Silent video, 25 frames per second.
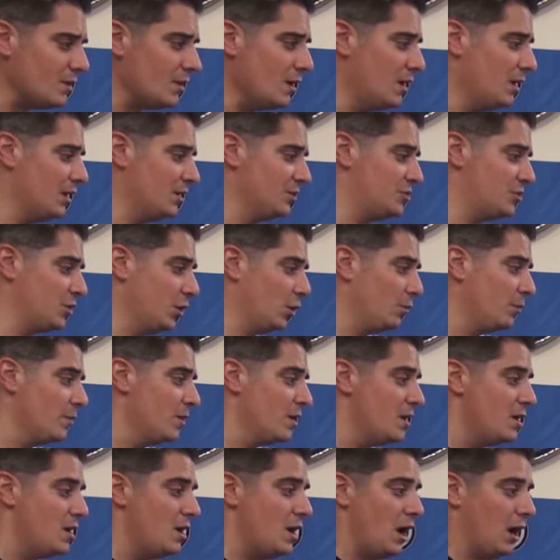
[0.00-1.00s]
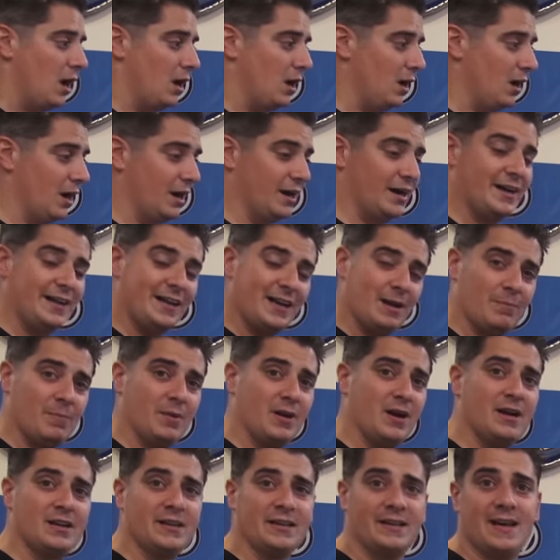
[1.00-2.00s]
Uh, so uh, I'm going to get
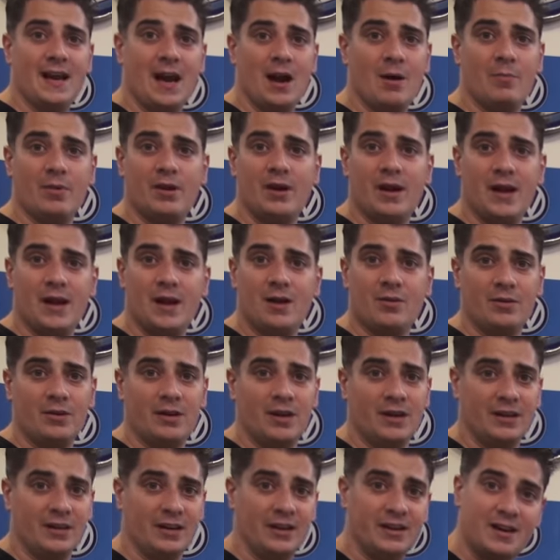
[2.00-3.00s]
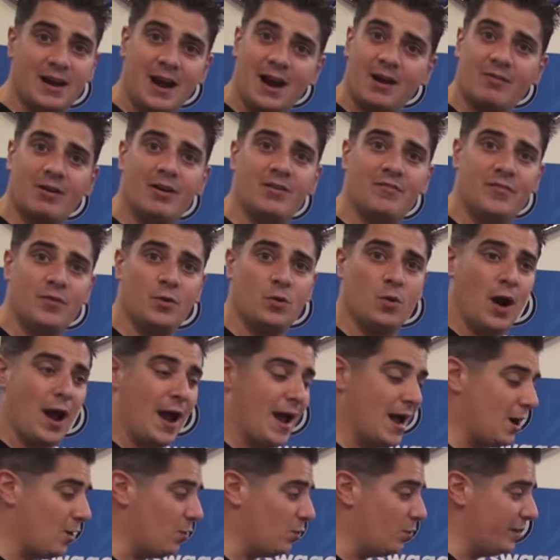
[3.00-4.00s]
behind the camera now, and I'm going to narrate for you
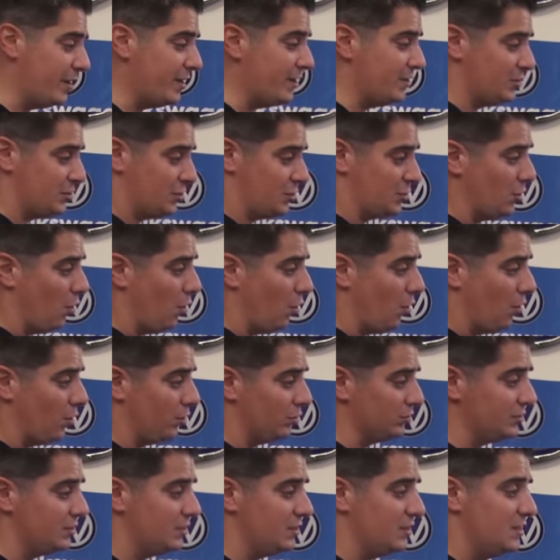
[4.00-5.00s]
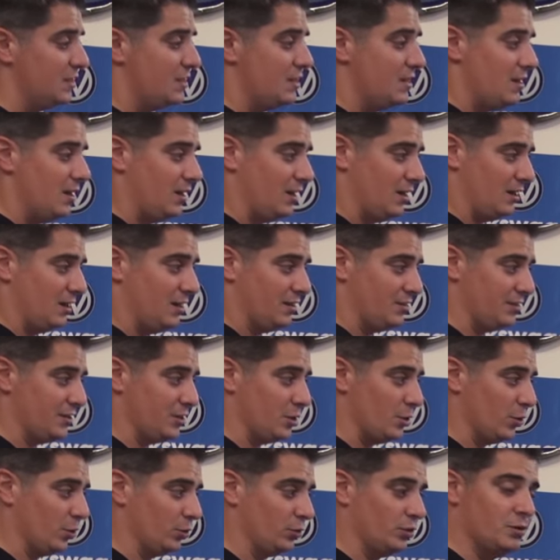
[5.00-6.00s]
how we installed uh,
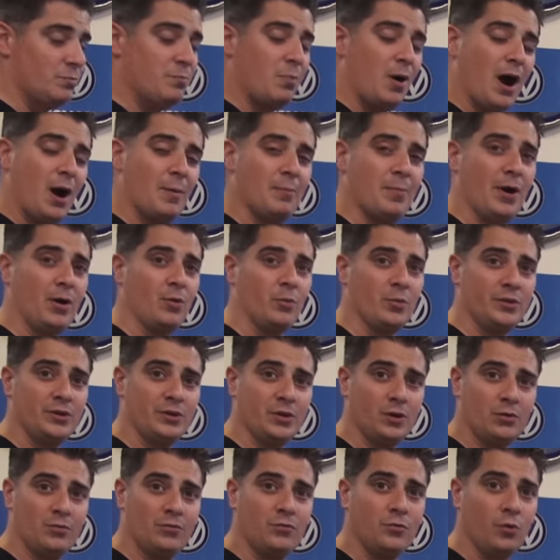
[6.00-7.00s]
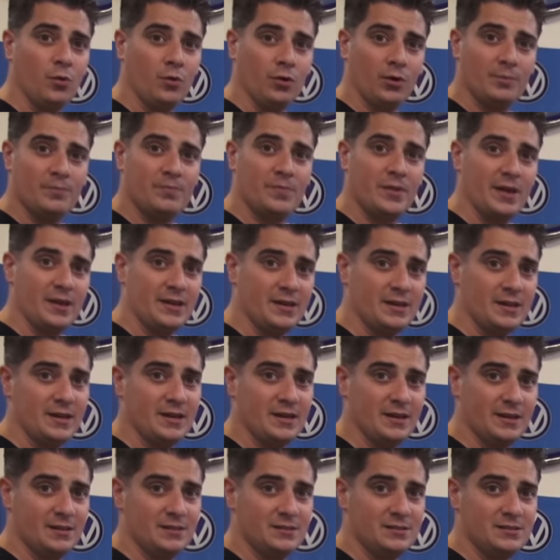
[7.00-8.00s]
the early pop-out window for a,
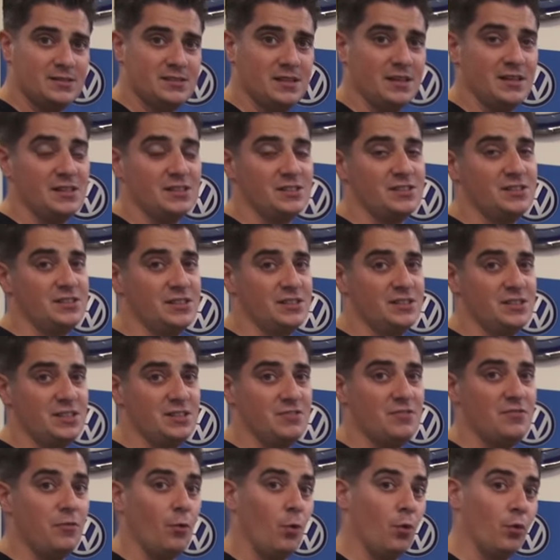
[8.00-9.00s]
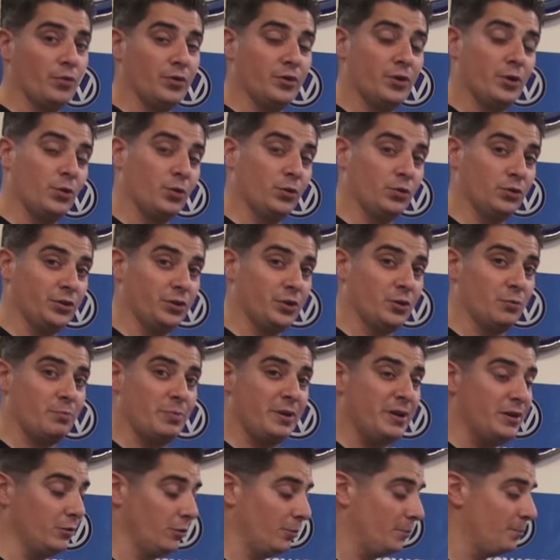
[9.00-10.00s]
uh, say, a 64 and earlier
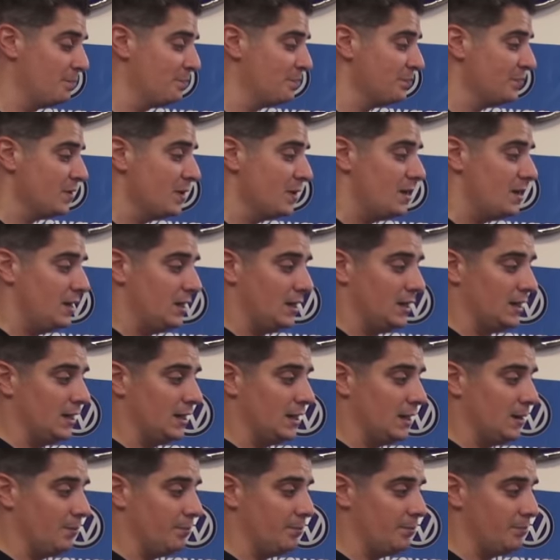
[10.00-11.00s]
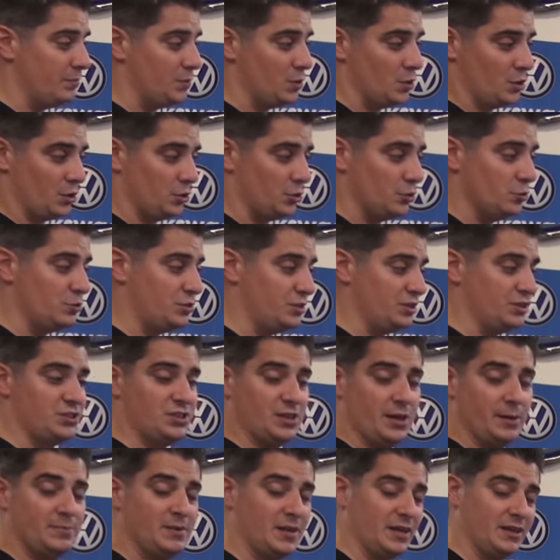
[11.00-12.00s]
Beetle. Um, you can use these
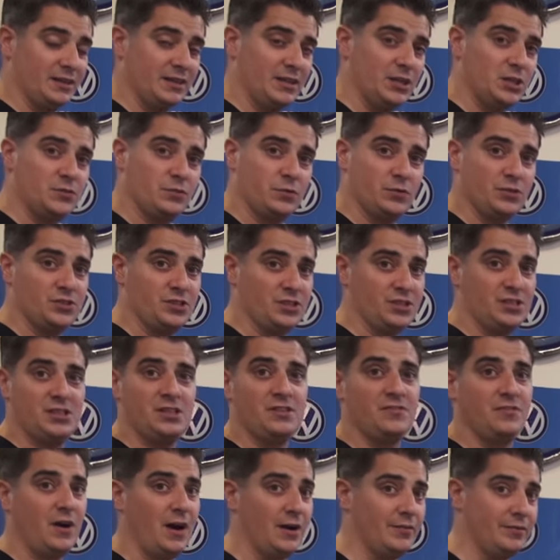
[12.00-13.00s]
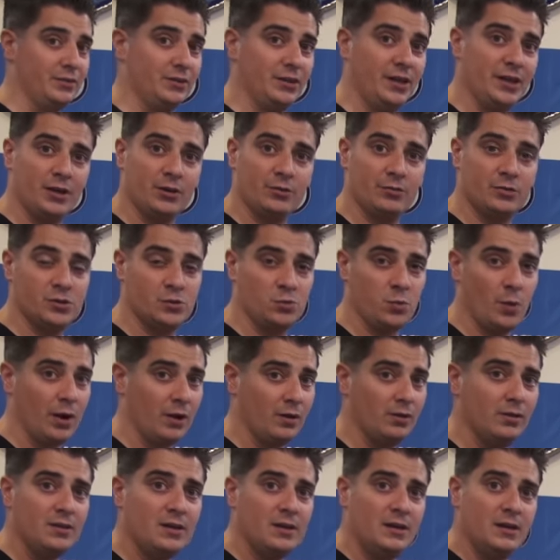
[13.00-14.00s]
same techniques for 65 and later as
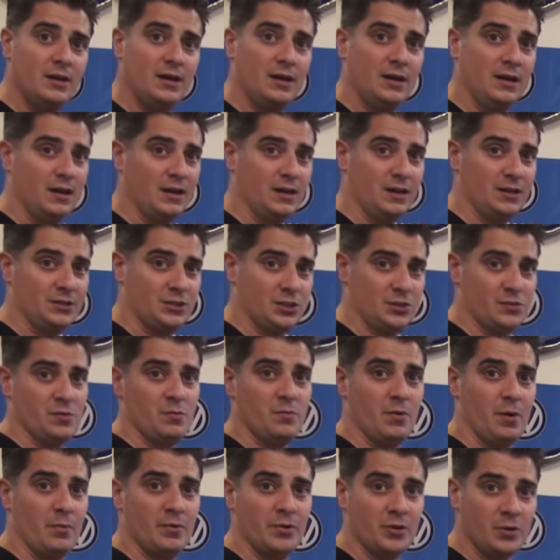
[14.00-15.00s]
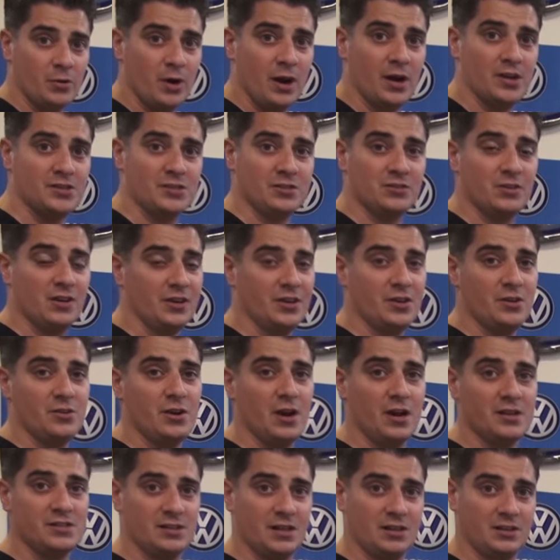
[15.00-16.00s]
well. Uh, just remember, you guys are lucky. You
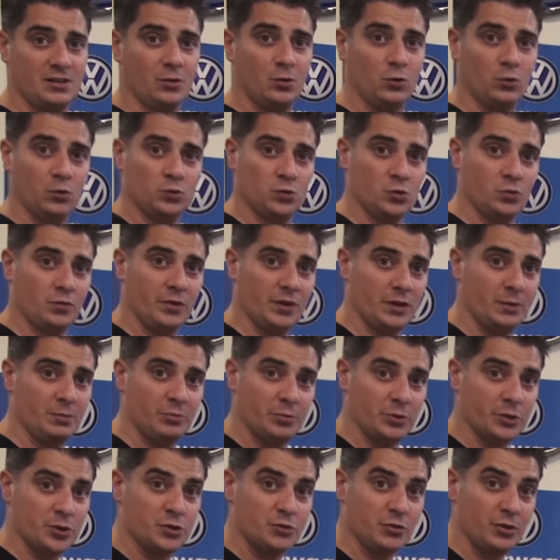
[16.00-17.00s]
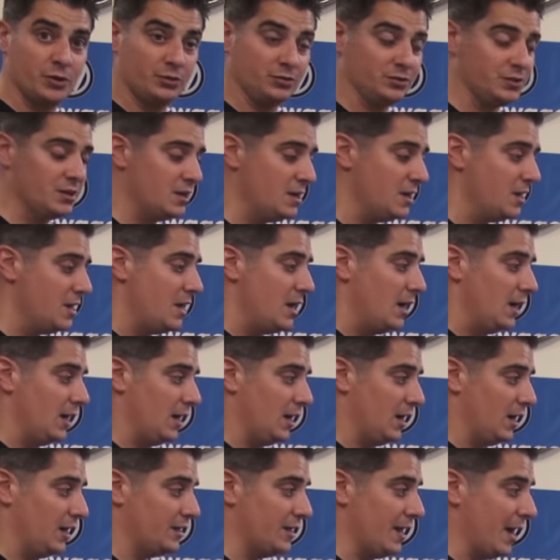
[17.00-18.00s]
guys got the holes already pre-drilled.
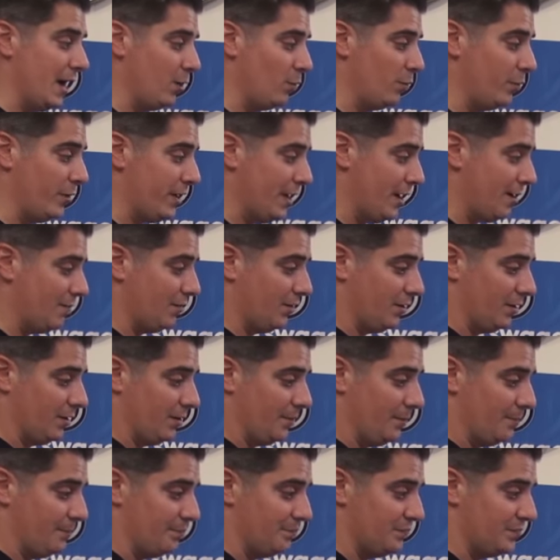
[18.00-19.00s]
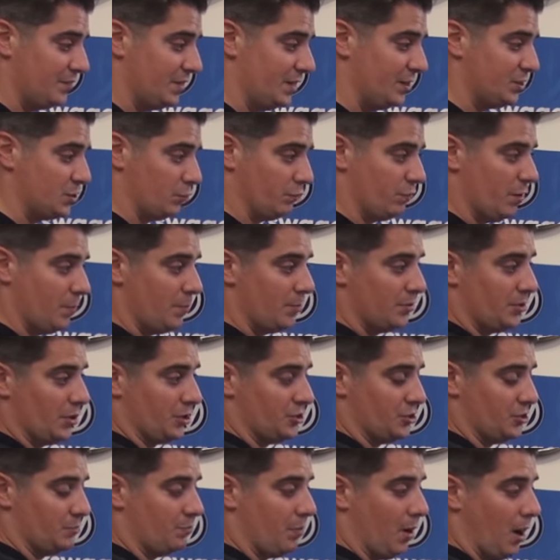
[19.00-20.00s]
Uh, now we have um, these are
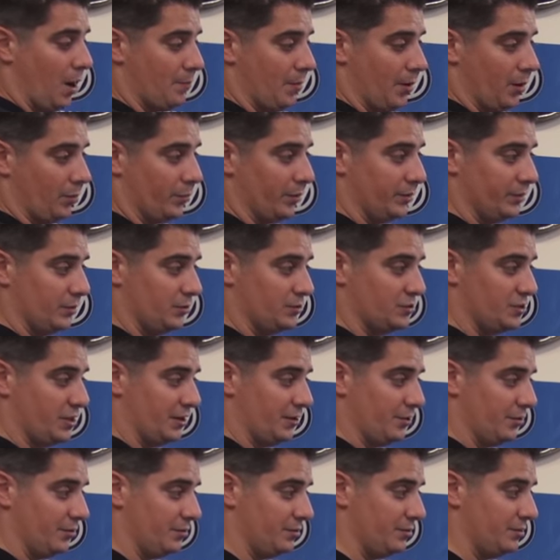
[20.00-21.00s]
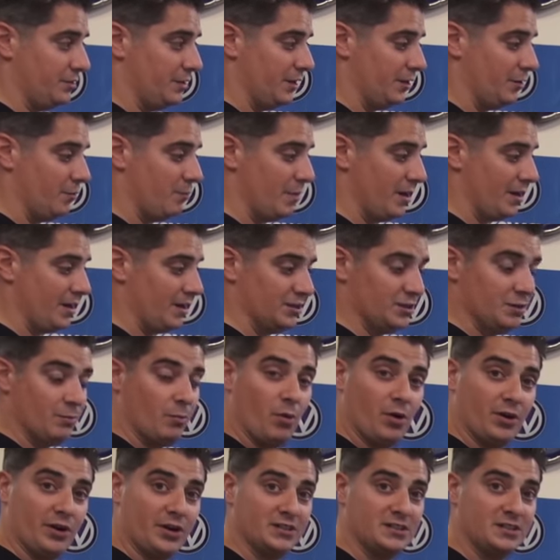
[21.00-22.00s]
reproduction pop-out windows that are that are made on the
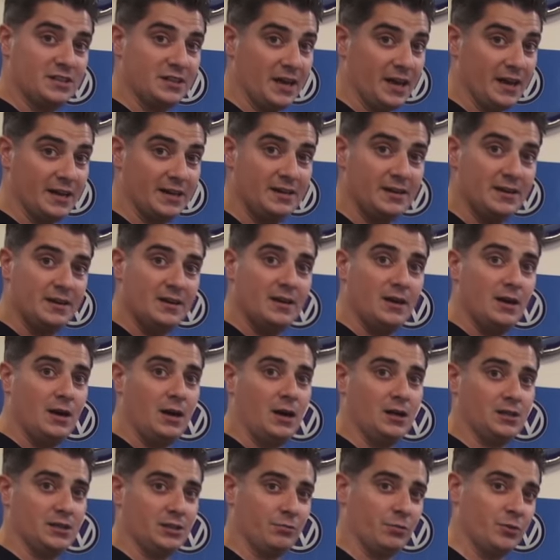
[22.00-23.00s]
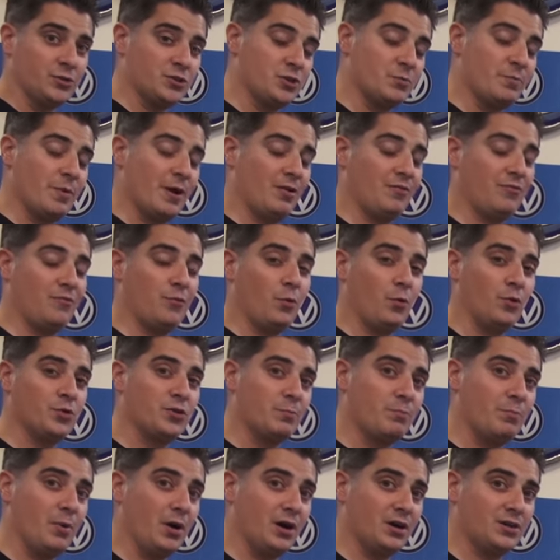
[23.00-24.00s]
market today. Uh, they run you about
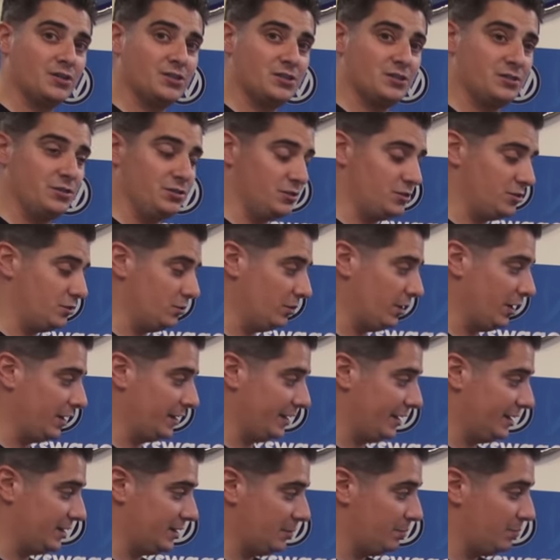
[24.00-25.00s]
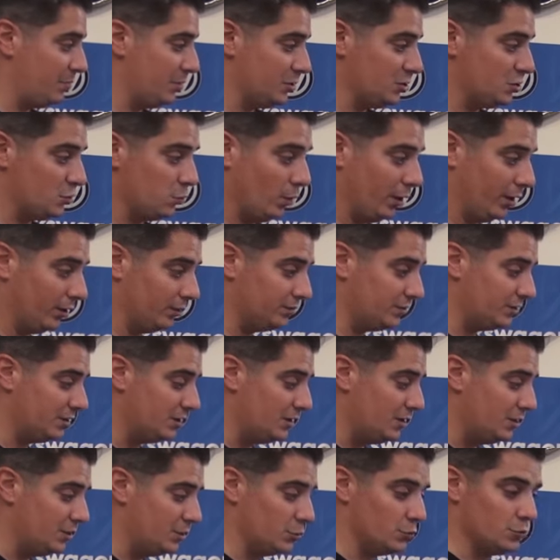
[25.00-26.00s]
400 bucks. You still got to get the pinch welt
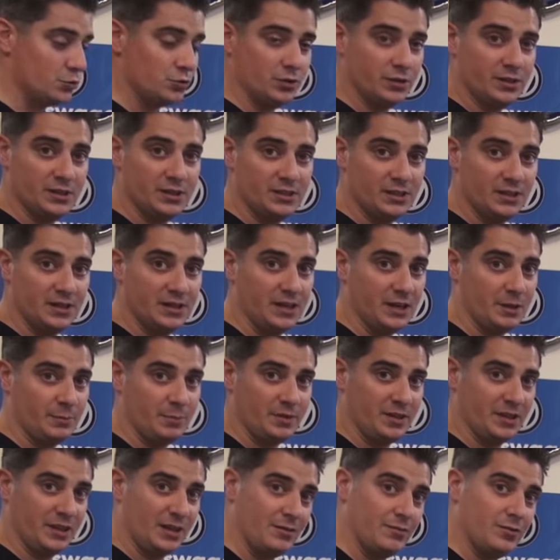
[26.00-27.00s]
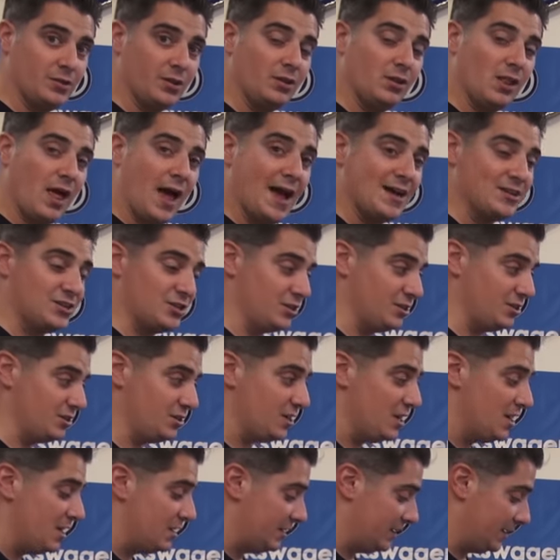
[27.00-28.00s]
usually in the kit, but they give you the
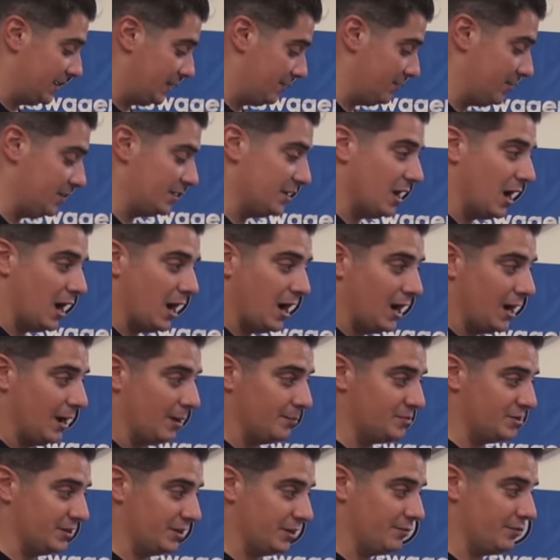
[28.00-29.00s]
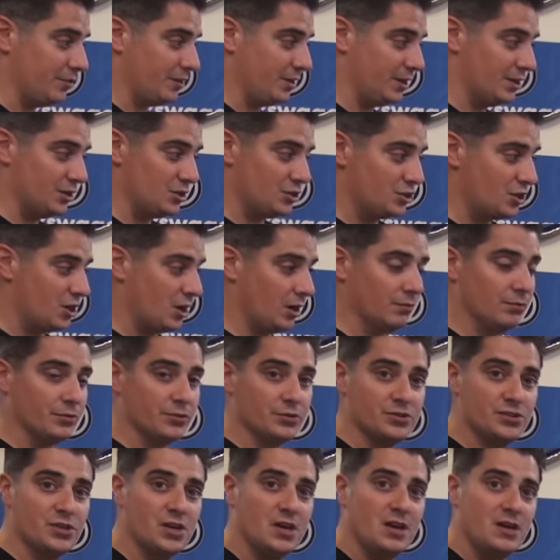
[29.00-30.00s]
latches, they give you the knobs, they give you the hinge
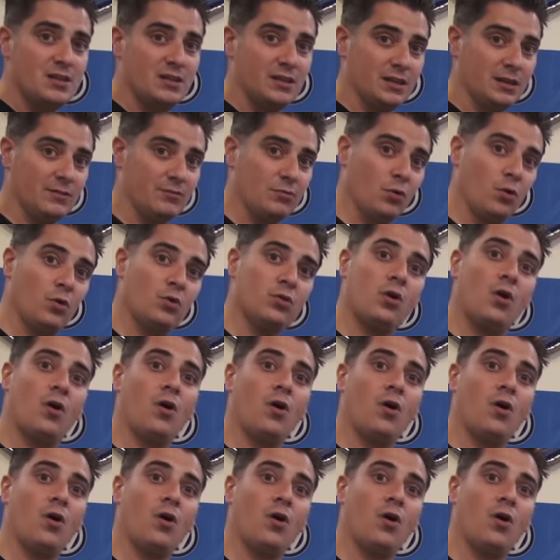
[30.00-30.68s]
covers, they give you all the